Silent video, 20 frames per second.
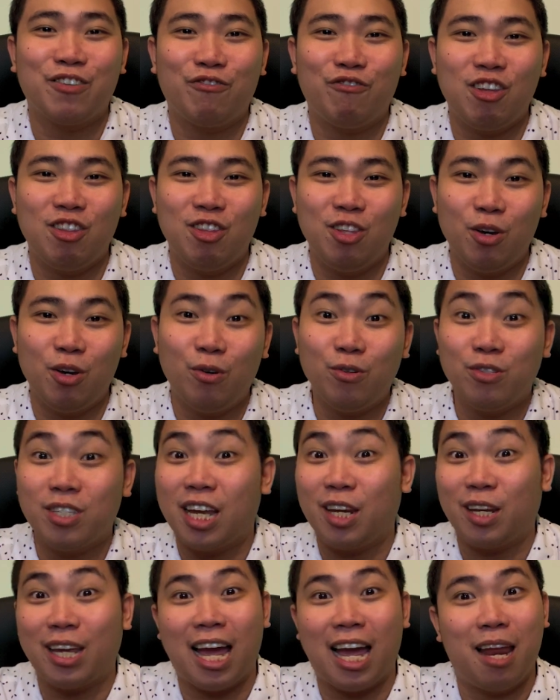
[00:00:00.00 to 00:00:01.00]
videos
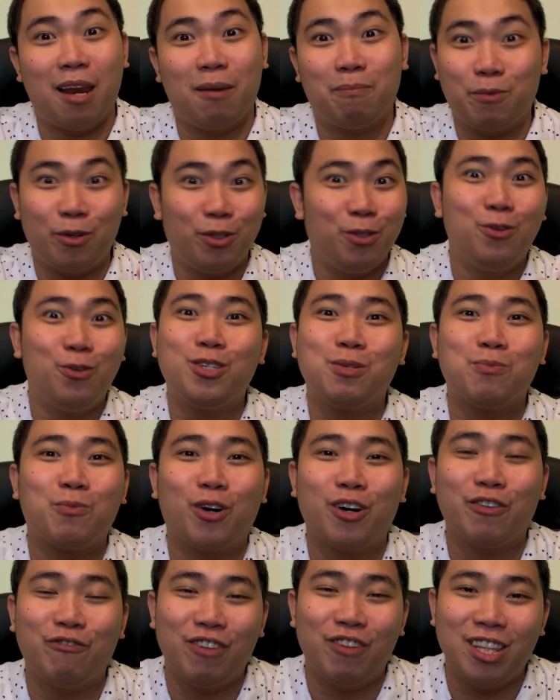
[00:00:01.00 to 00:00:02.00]
and can produce
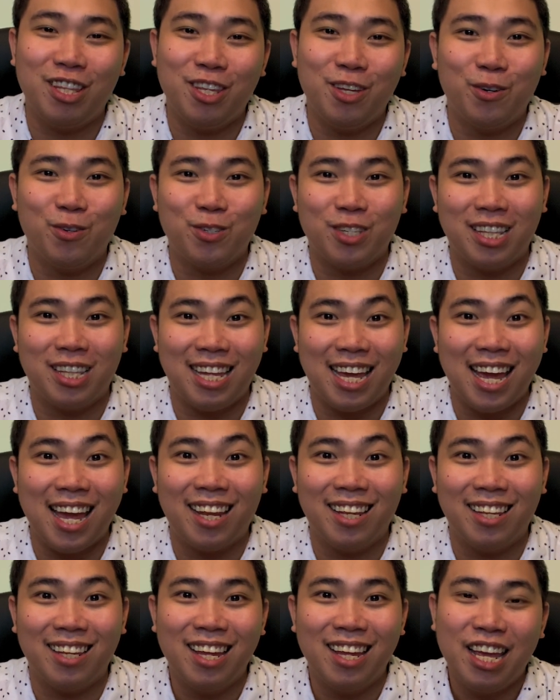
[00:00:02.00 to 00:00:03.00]
more videos in the
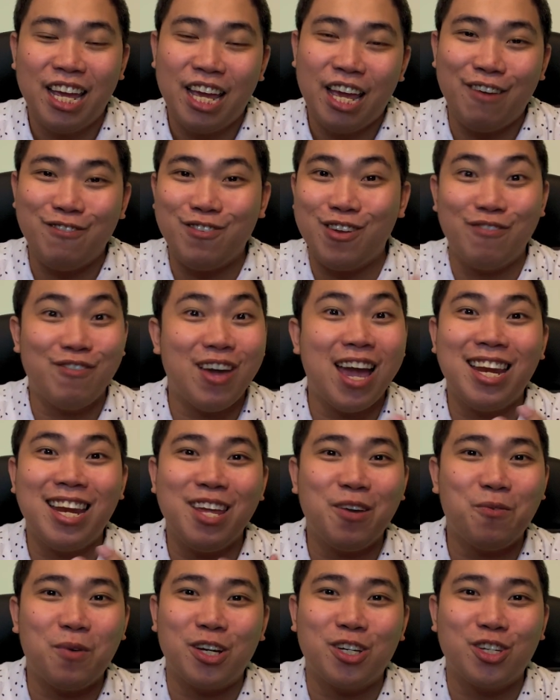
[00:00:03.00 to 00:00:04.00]
end. If you have any
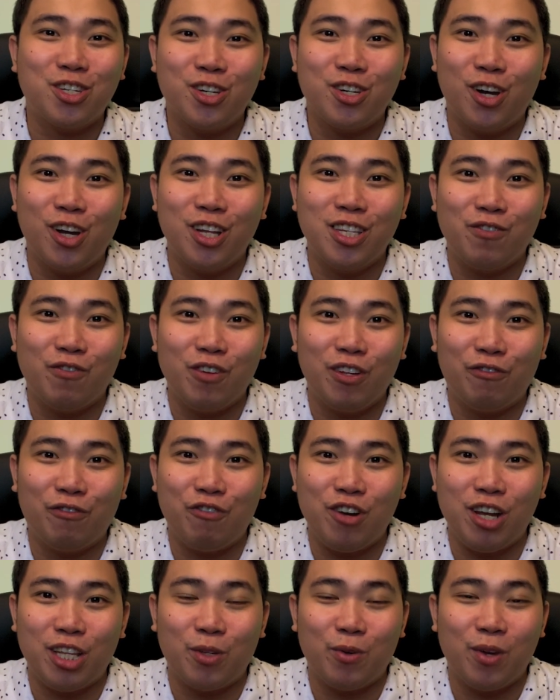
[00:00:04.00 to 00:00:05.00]
questions, feel
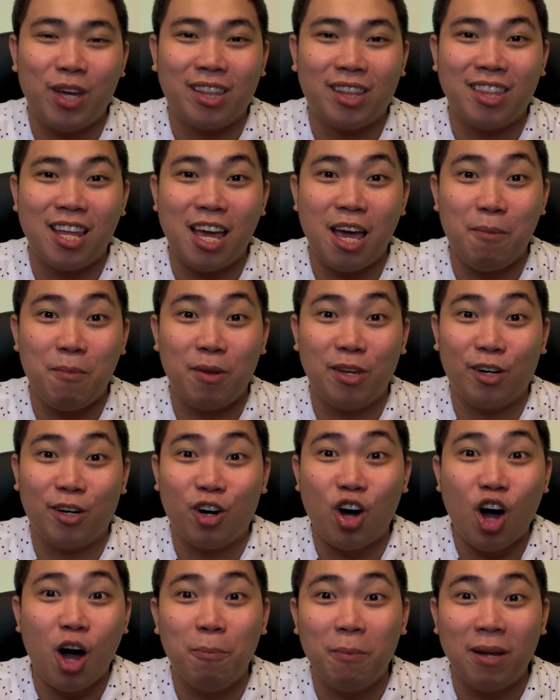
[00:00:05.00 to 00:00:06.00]
free to hit them in the
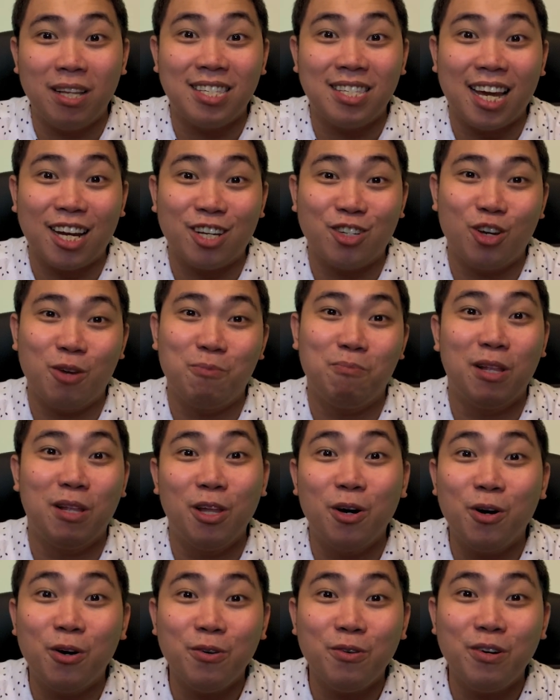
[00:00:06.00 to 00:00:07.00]
comment section
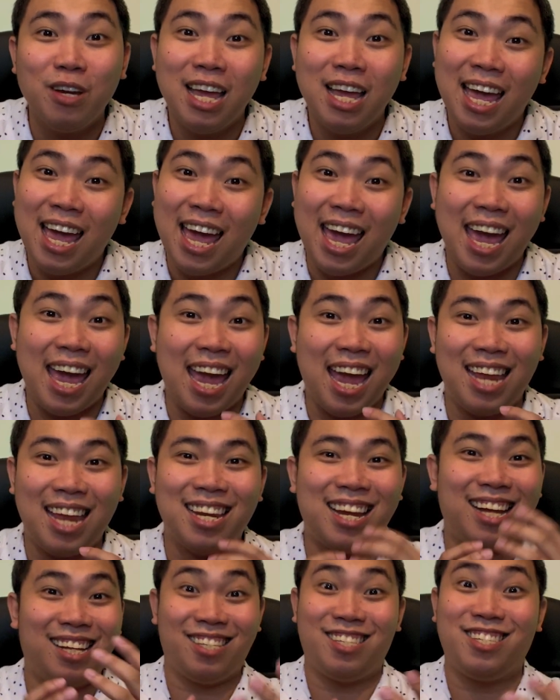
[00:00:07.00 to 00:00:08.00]
below, and
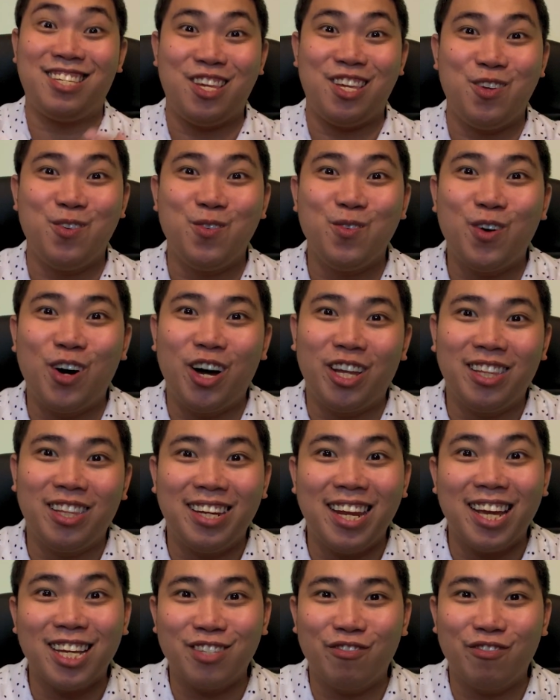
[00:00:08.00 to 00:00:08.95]
I'll see you on the next